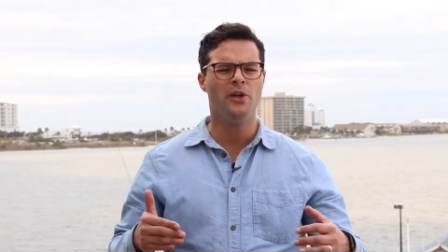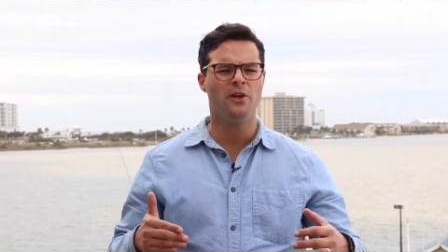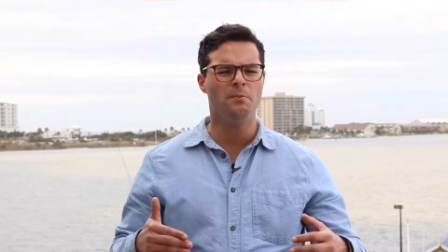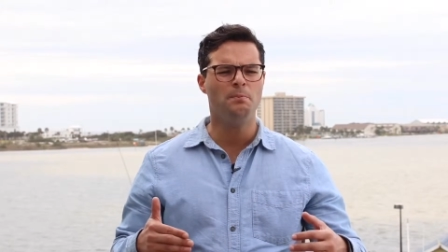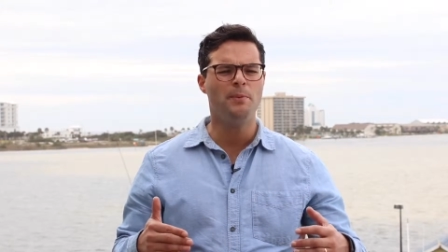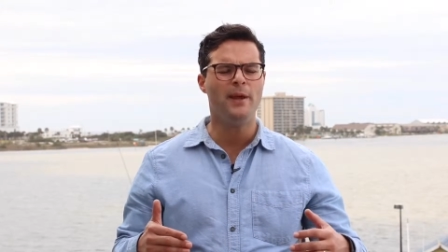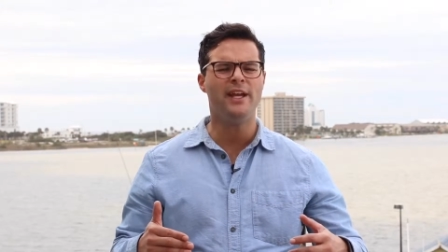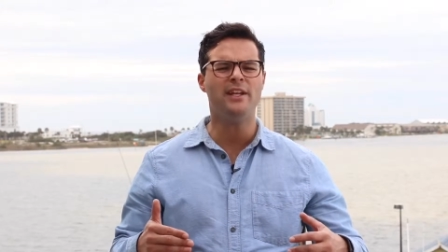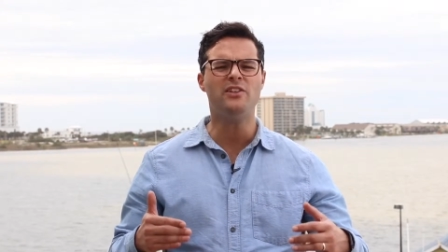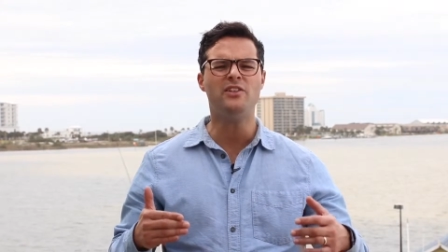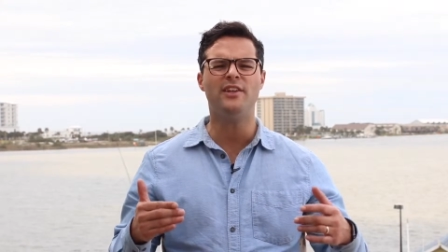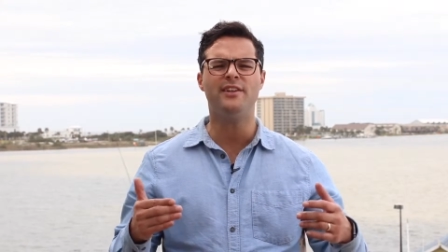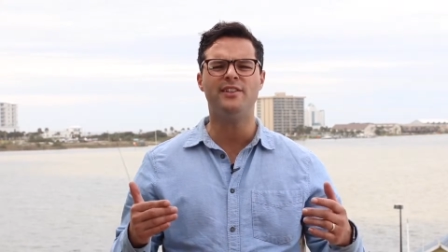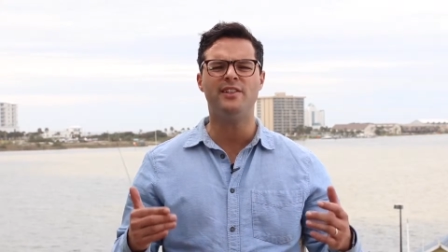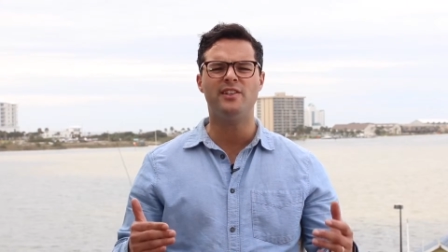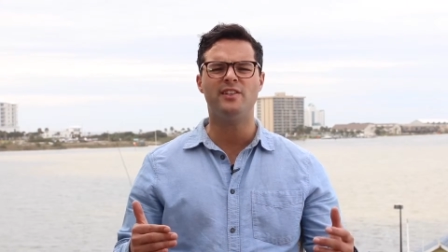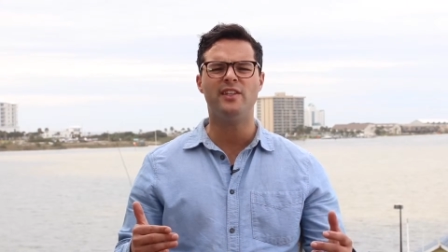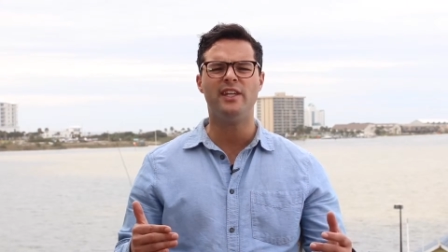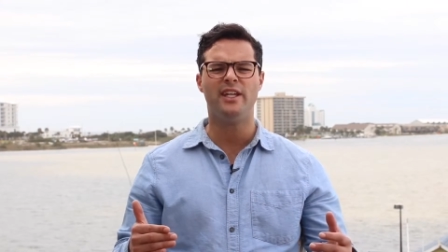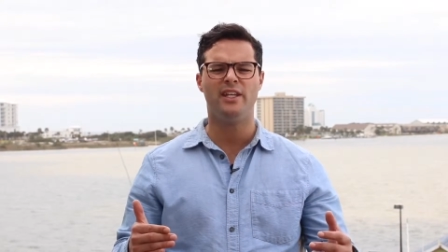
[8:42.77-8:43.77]
We are
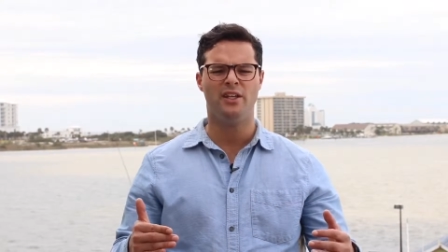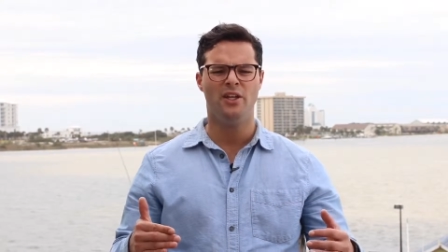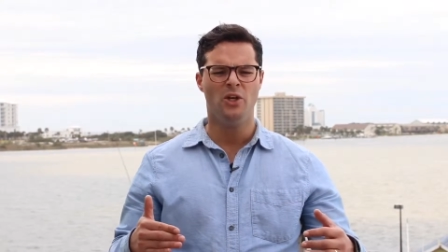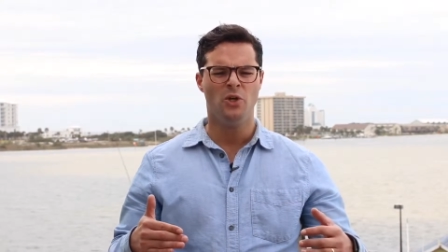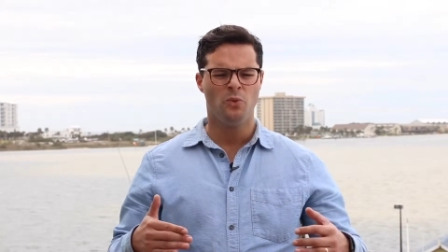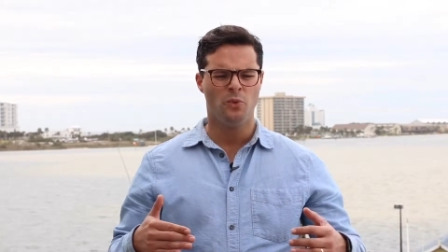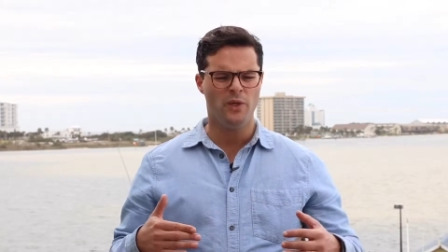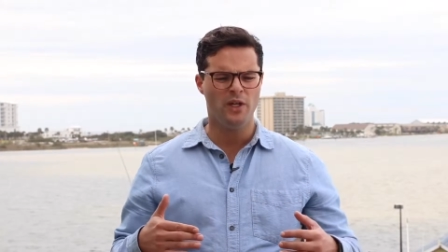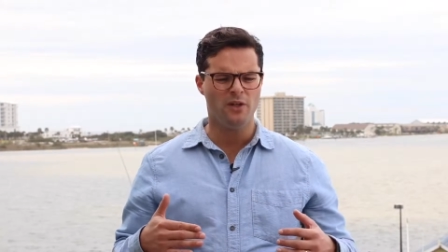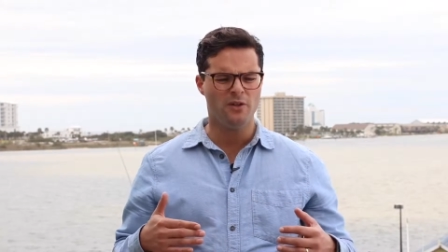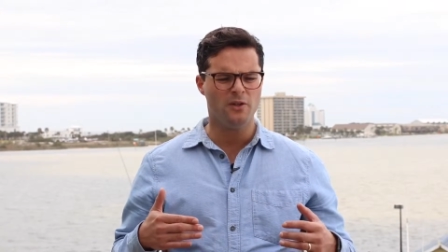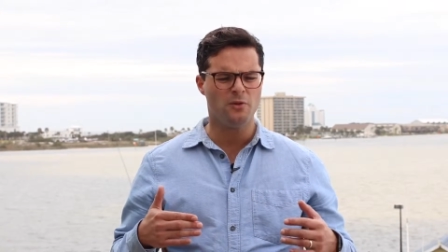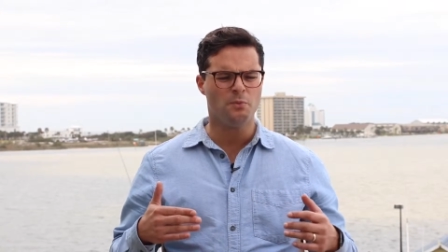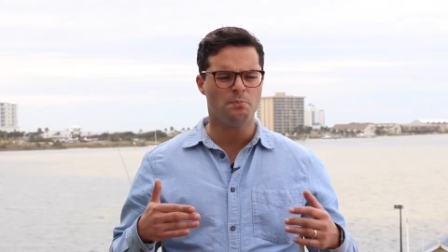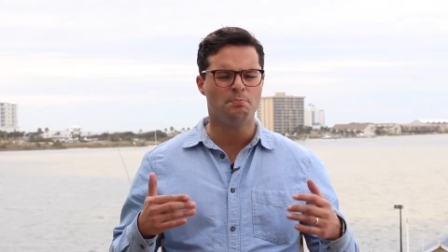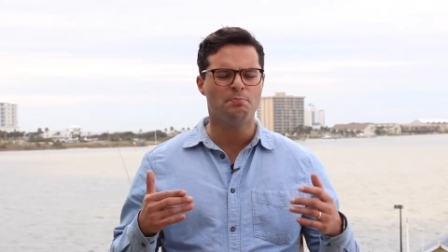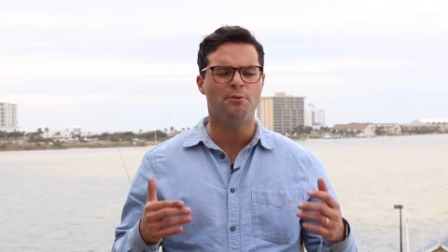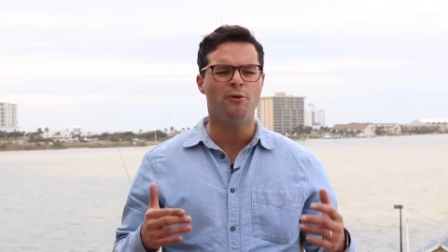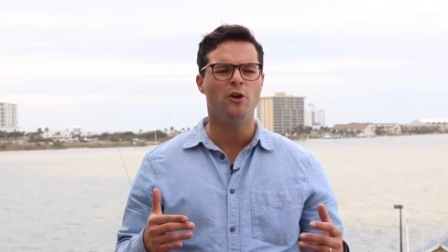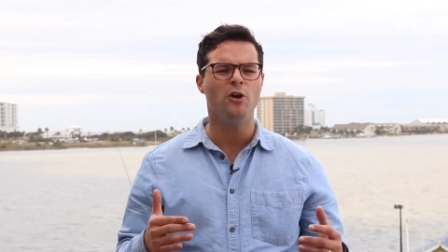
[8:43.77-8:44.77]
bent on sin. We
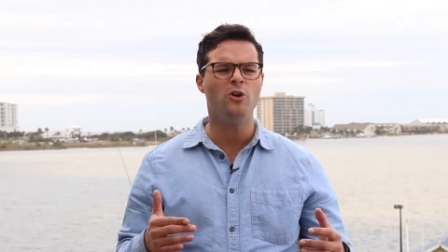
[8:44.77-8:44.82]
are